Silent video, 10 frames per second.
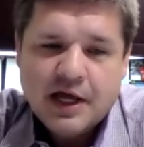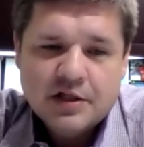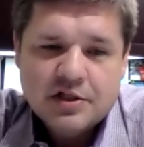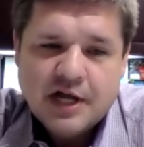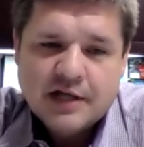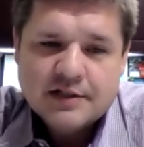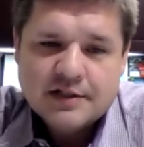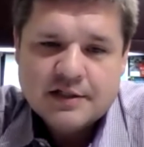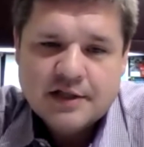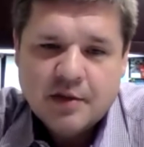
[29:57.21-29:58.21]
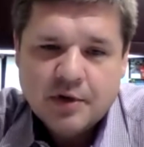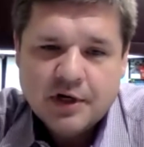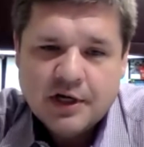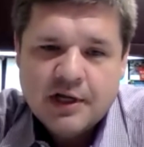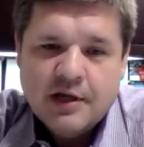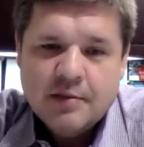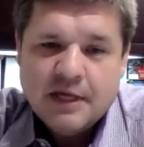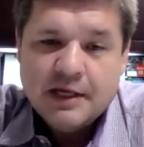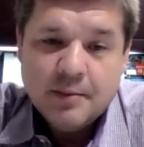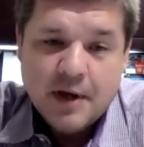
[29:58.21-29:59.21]
College Access Network.
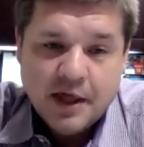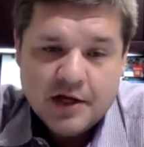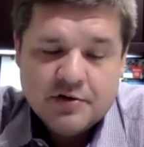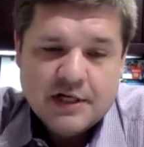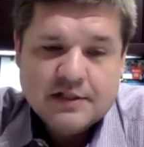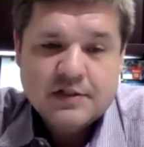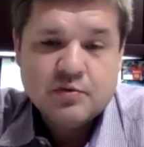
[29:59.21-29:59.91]
My email address is